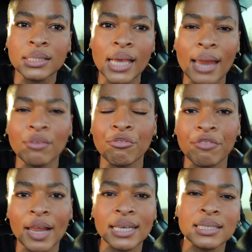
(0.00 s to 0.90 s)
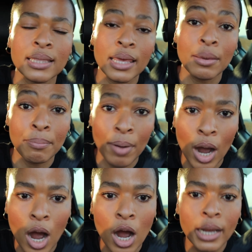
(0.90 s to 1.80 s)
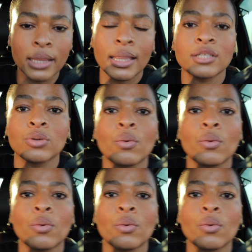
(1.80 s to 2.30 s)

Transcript: 10 Flags theme park, and that's